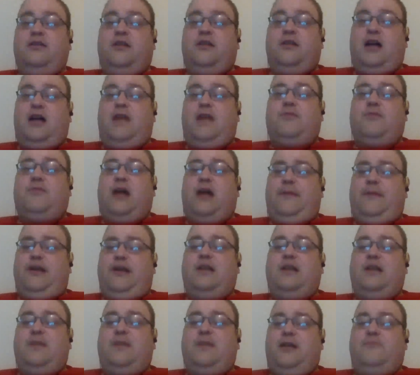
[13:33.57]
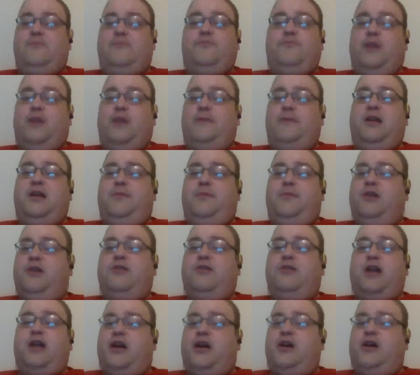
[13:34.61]
"I'm probably going to be
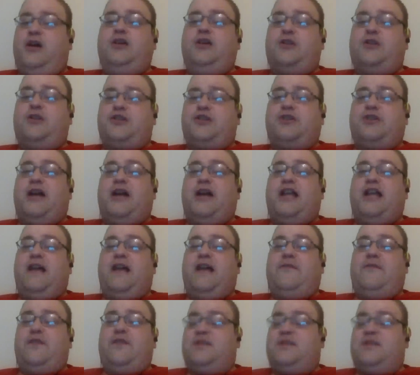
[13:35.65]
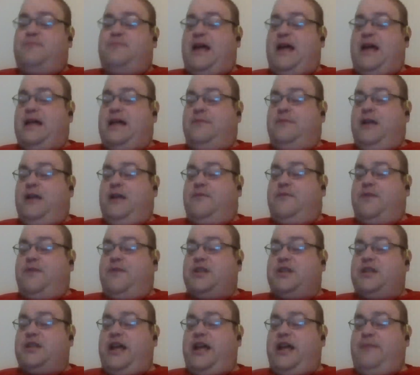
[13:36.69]
going on a hunger strike after
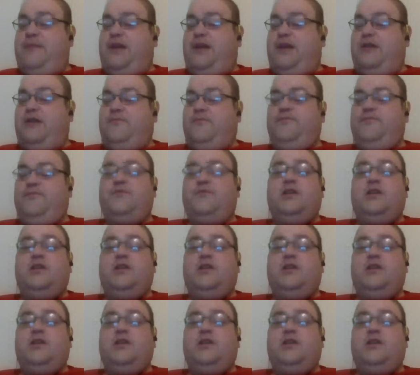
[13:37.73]
this nightmare."